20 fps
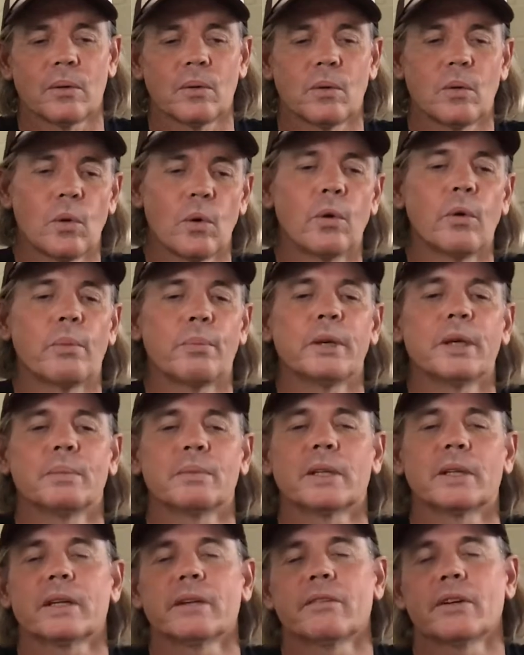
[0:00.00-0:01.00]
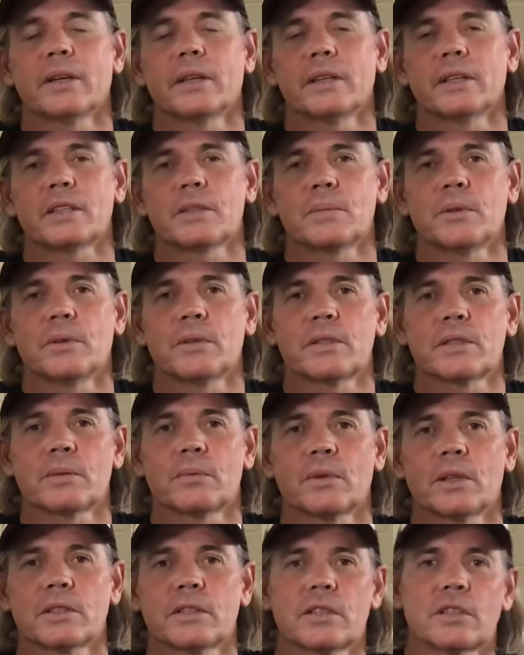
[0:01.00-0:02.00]
or people that have only experienced it
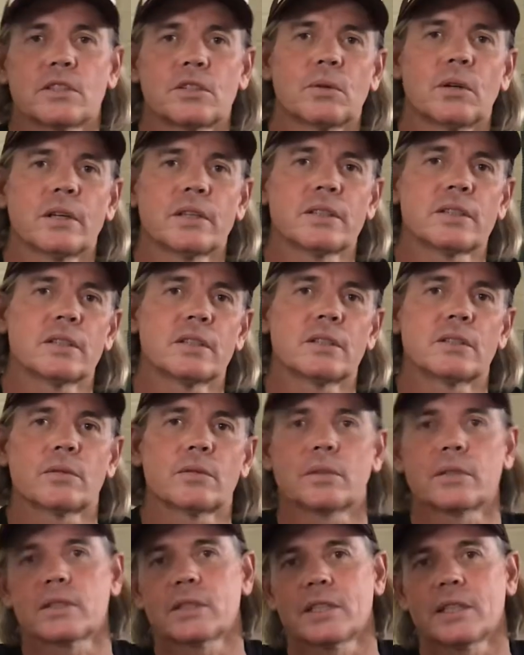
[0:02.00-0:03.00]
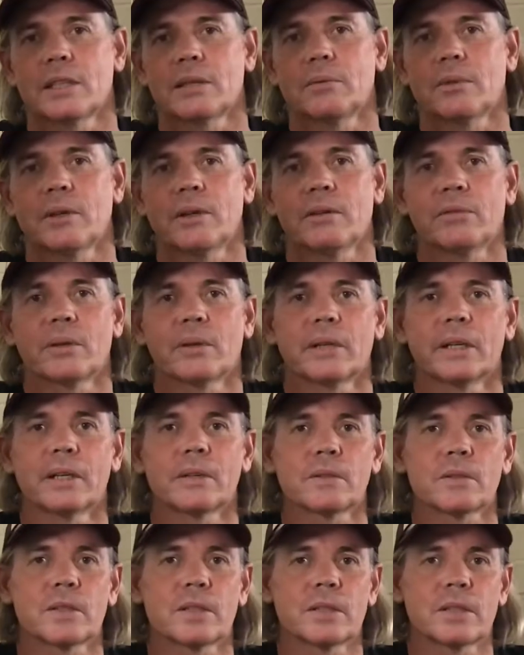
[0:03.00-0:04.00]
once or twice and sort of seeing where everyone
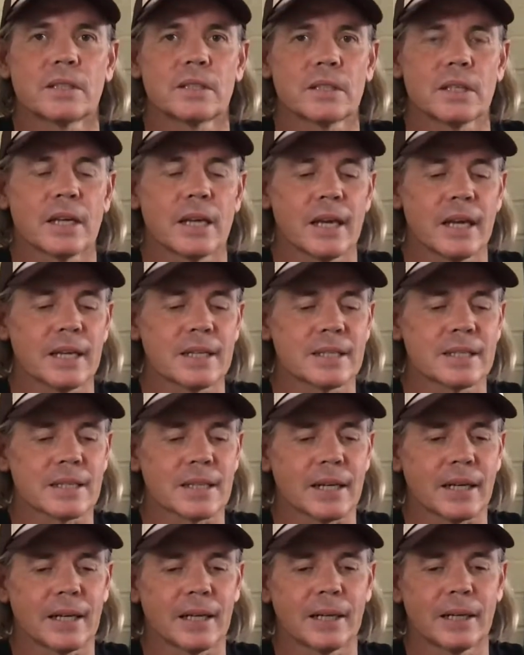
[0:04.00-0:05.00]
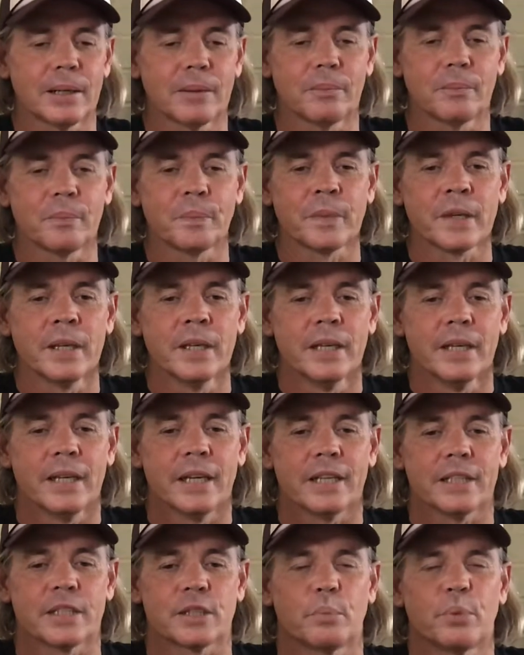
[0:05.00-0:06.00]
else is at.
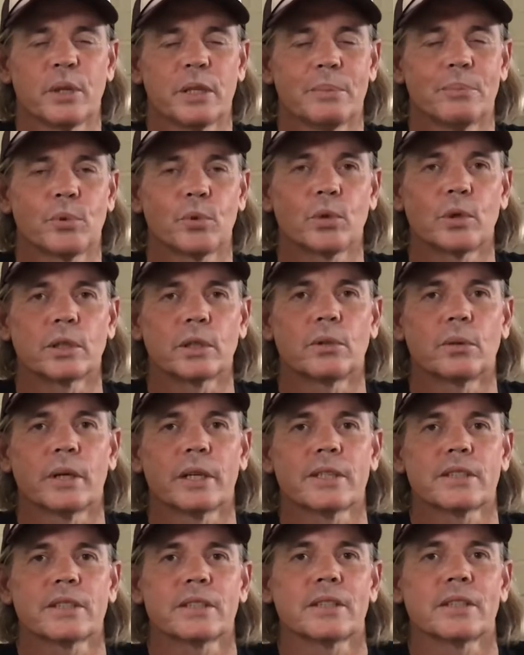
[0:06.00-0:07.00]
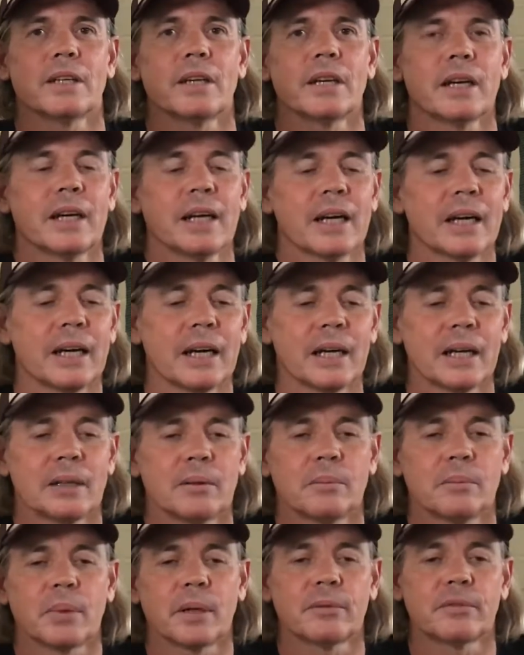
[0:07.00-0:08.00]
It's a pretty broad question,
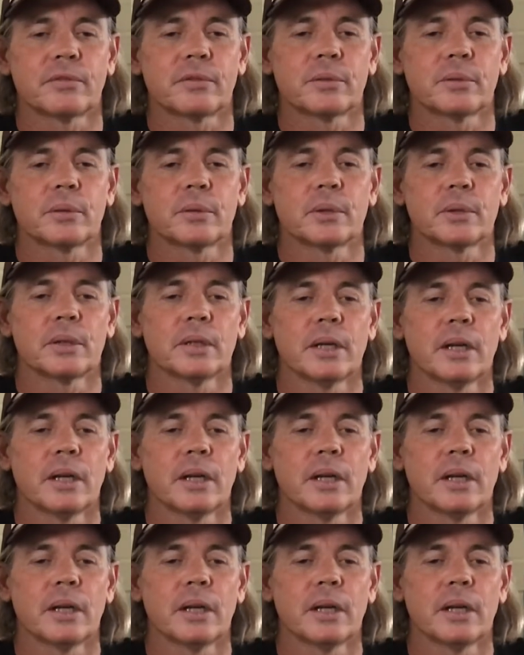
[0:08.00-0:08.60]
but for